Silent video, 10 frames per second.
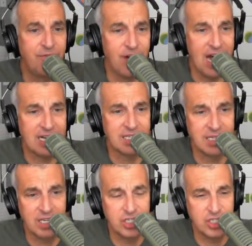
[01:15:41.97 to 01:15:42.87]
Fox, I
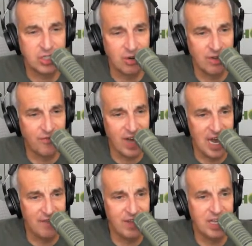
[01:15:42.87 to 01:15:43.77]
think she's 35,